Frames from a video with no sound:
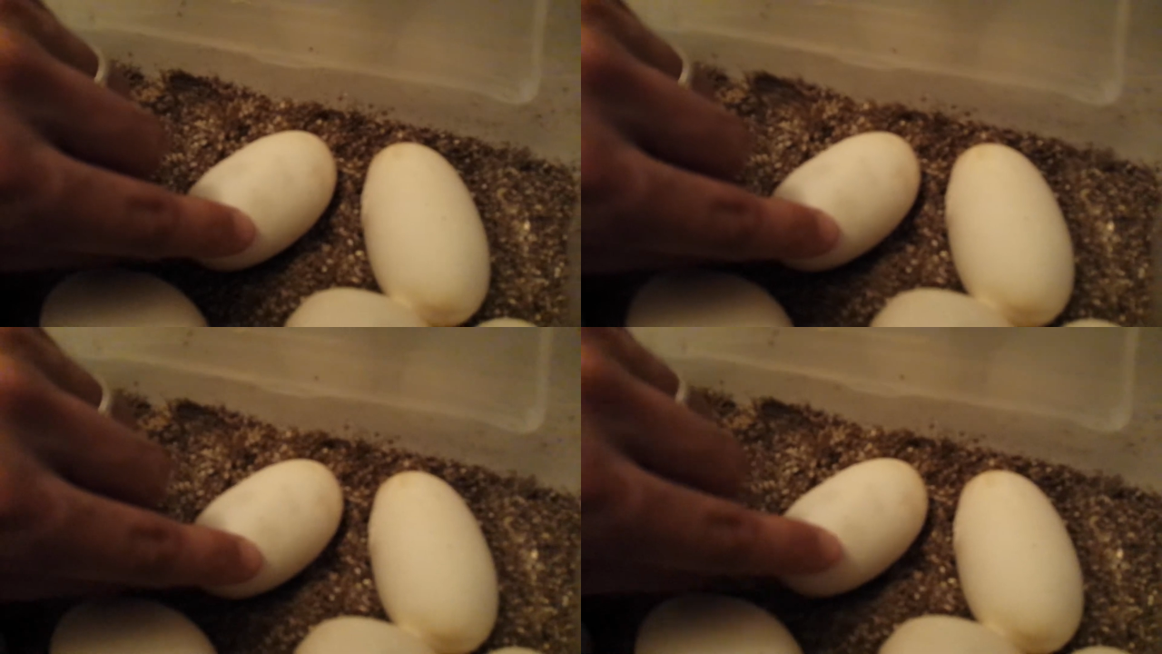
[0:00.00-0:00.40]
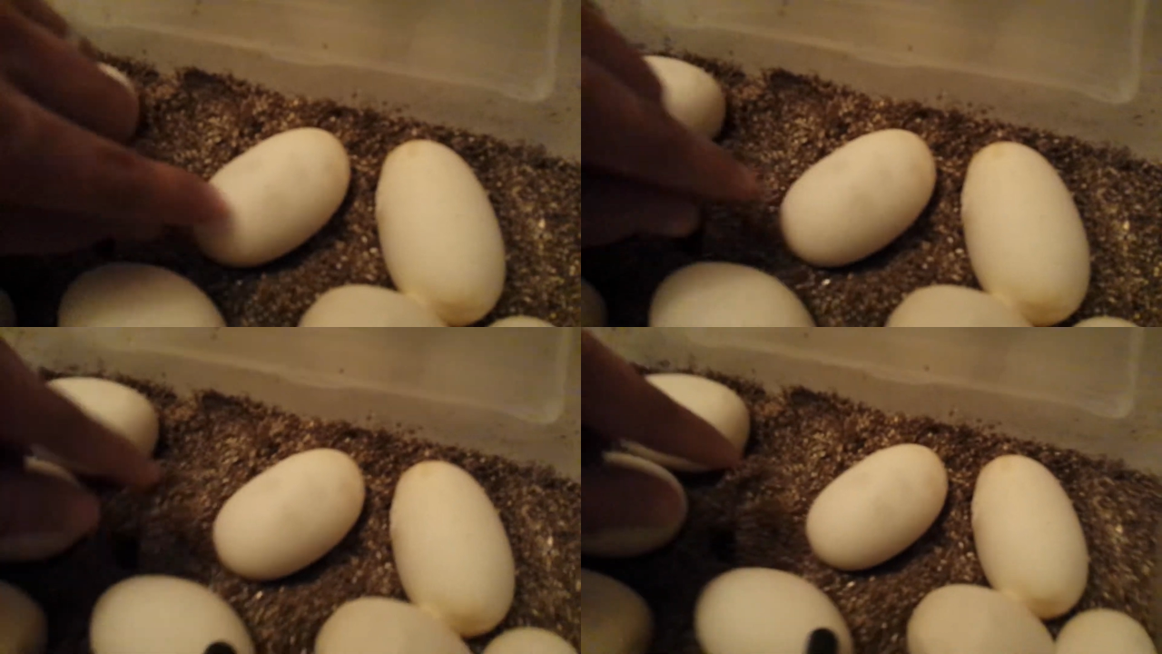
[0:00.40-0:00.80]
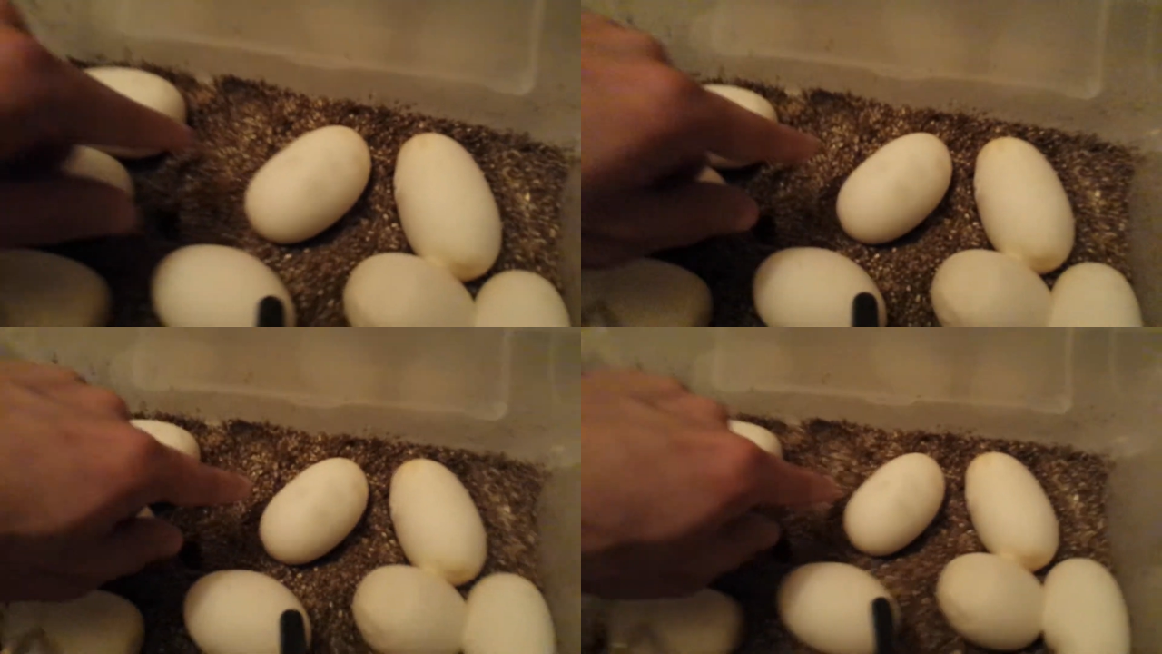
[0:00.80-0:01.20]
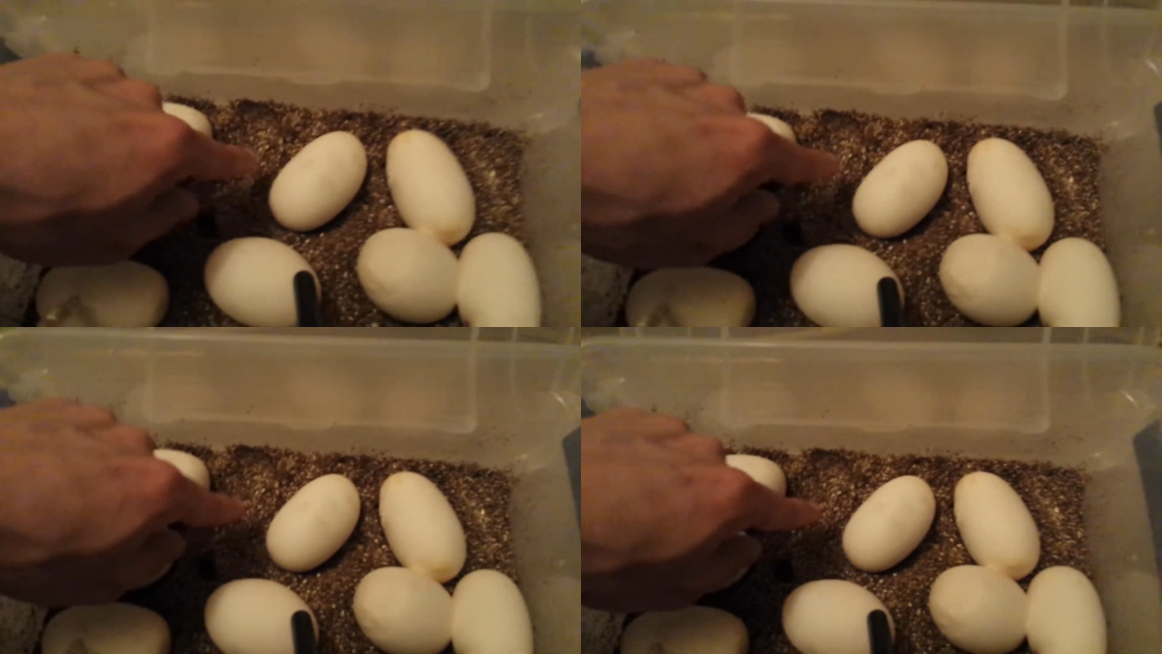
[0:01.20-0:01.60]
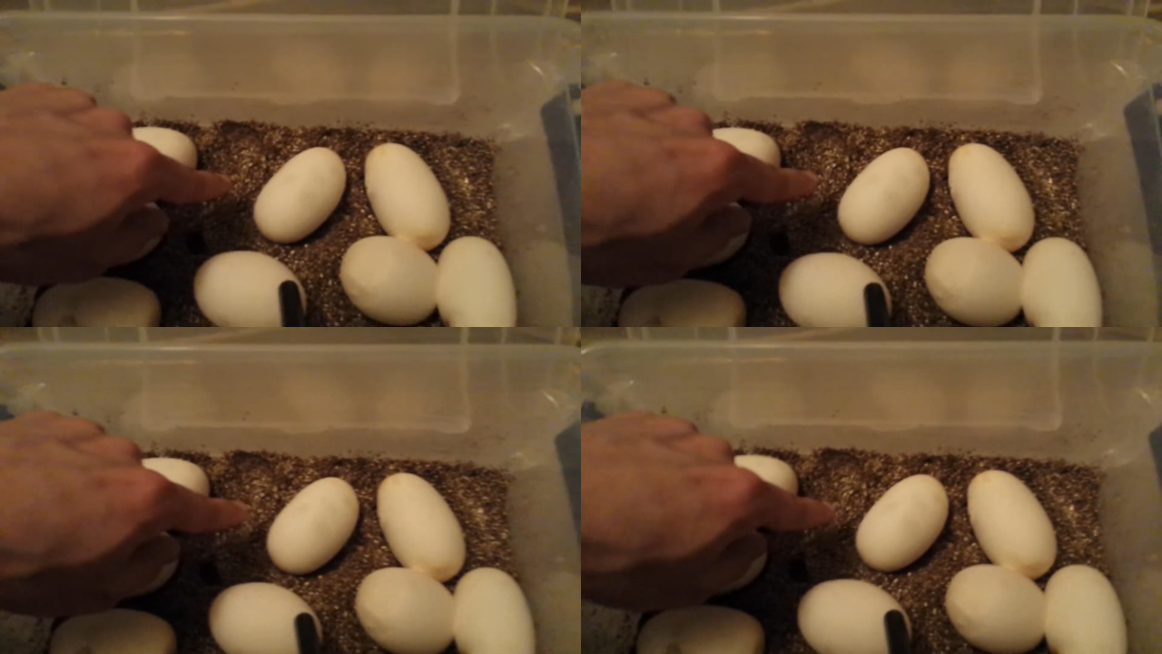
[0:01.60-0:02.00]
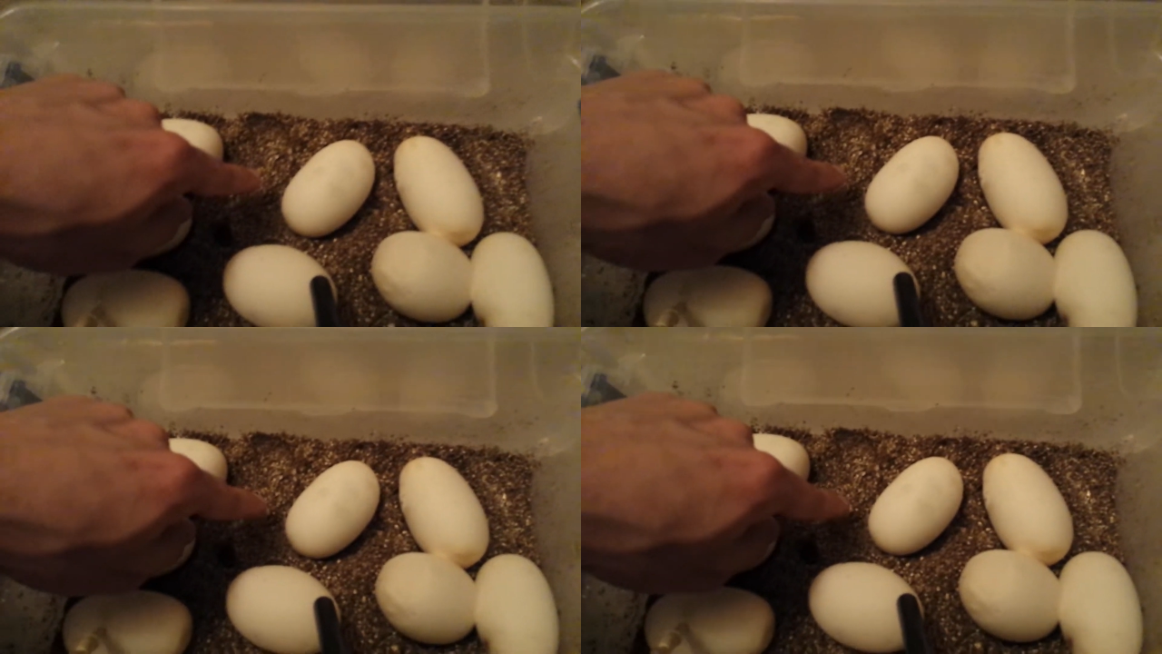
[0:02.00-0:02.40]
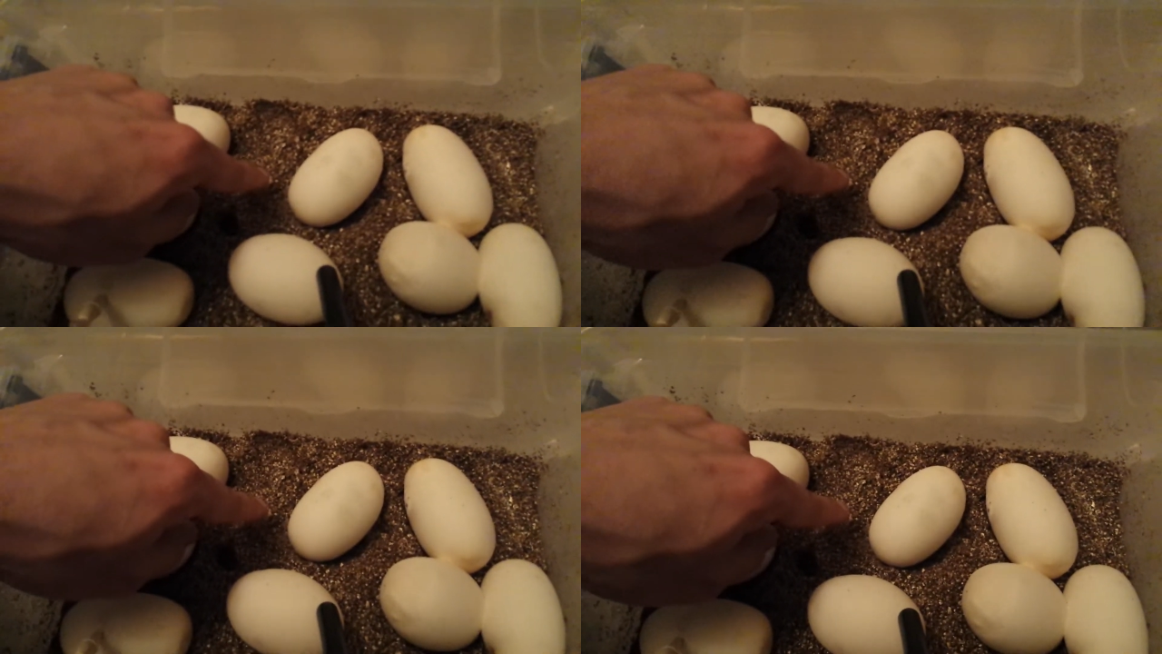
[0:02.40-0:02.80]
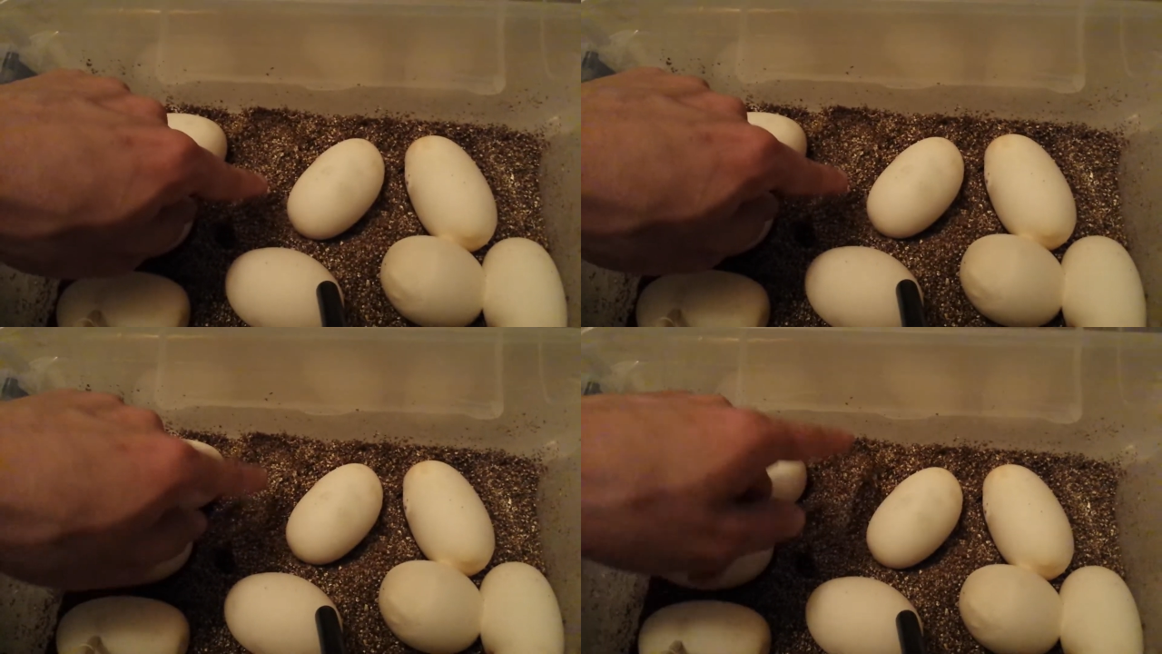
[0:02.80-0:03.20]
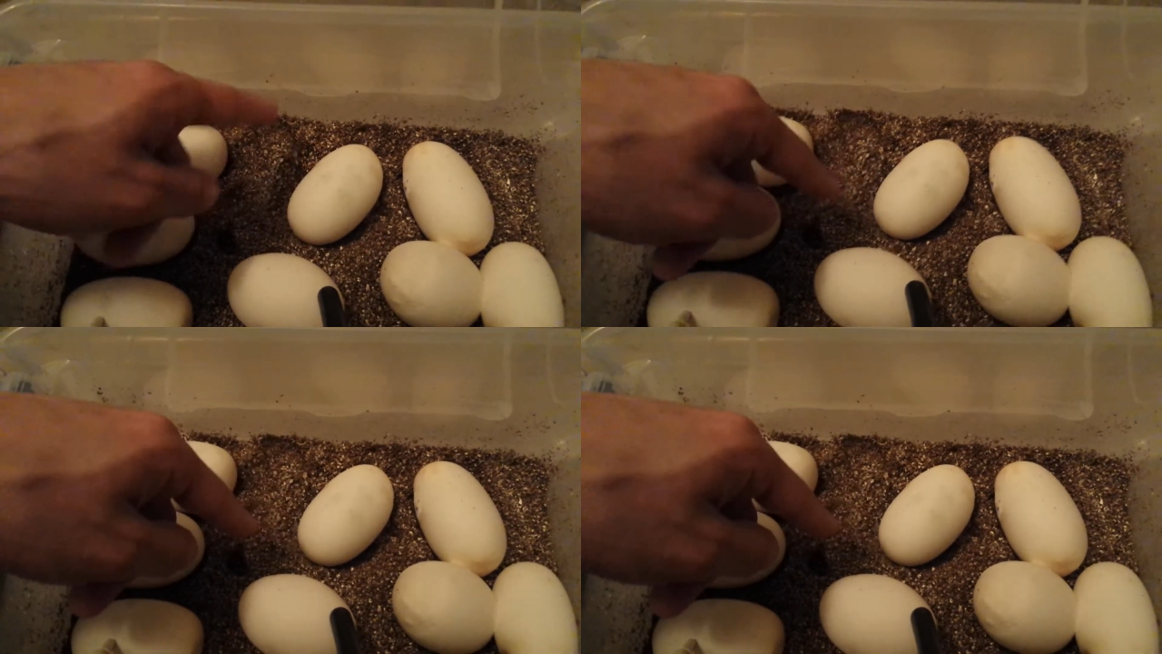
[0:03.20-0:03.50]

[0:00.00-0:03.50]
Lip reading: Nobody's mouth can be seen.